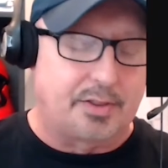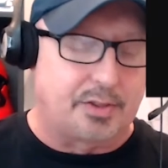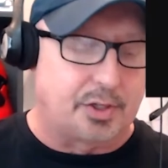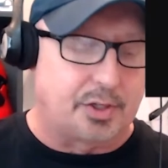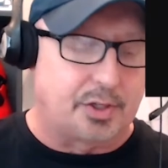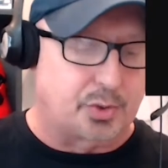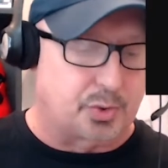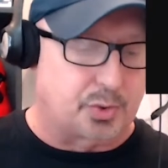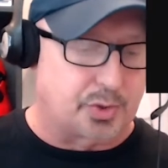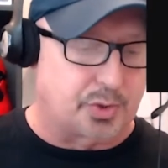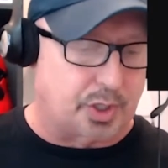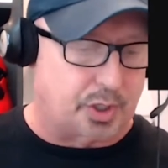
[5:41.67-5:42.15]

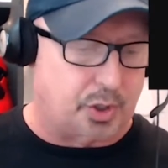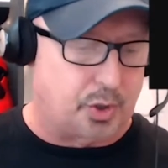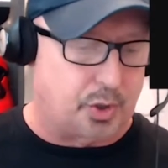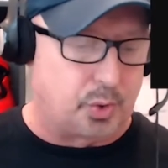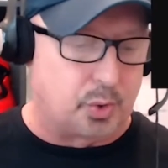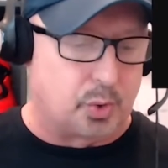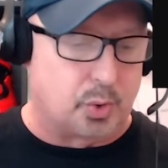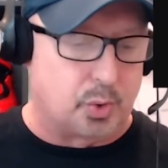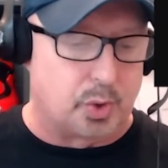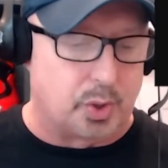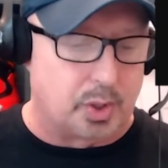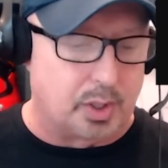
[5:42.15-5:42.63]
This was a
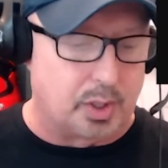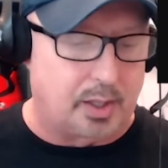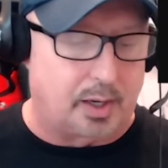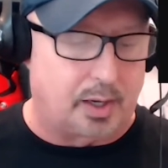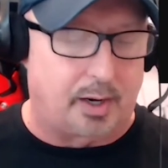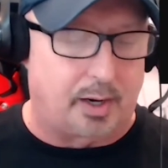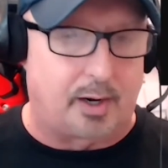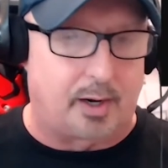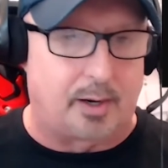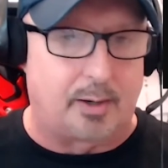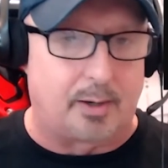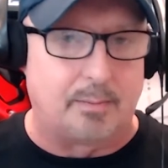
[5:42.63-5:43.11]

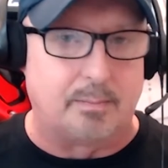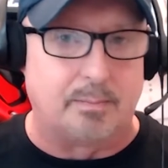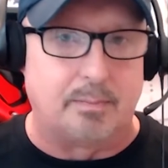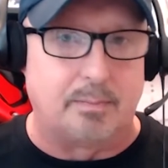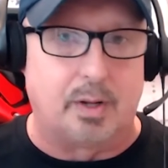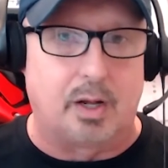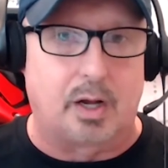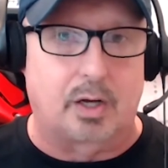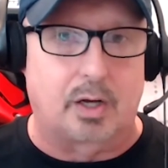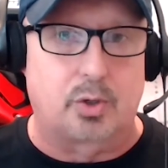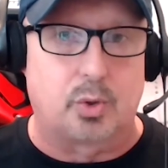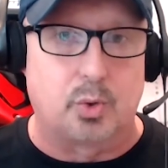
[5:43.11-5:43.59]

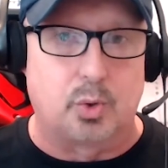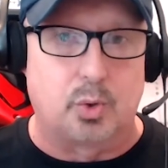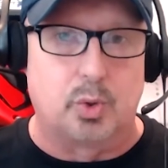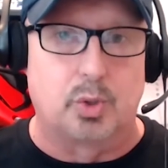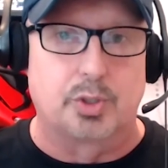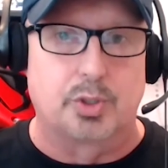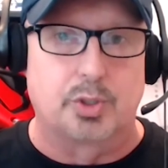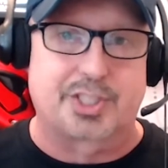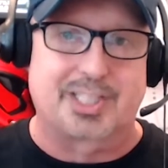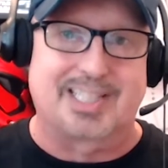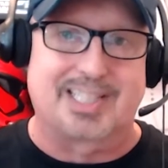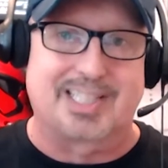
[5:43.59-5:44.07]

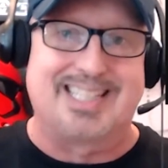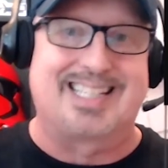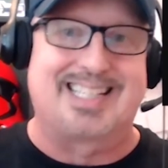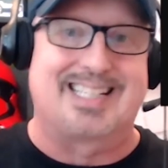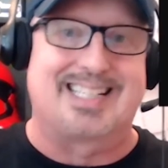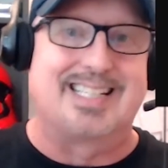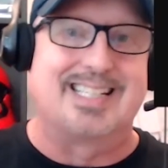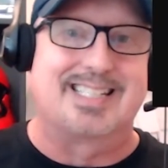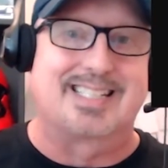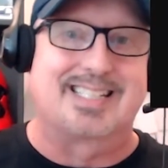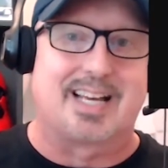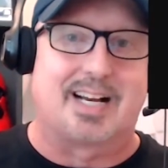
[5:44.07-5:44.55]
cool, sleek
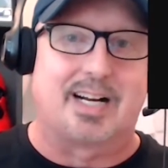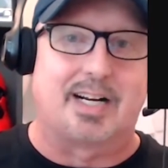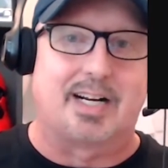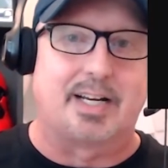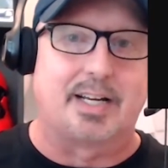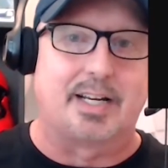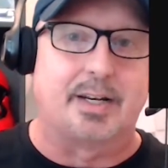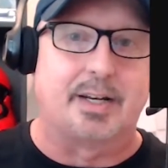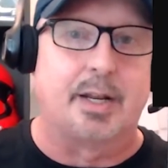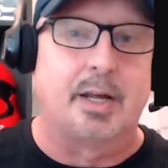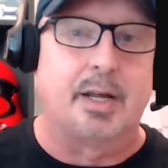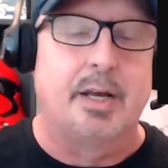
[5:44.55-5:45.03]

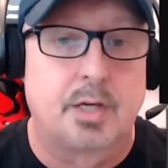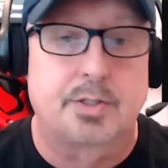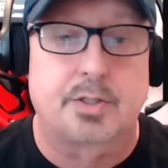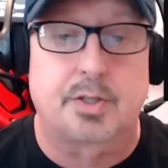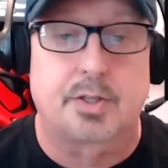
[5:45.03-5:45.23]
design.